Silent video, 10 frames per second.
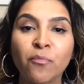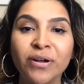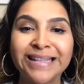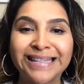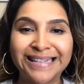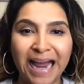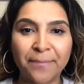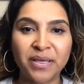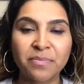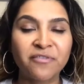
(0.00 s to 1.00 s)
What is
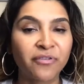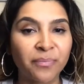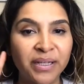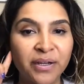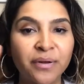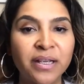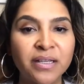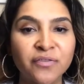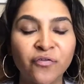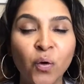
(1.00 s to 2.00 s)
stopping me from hearing
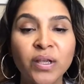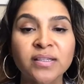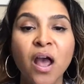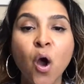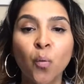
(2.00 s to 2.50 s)
his voice?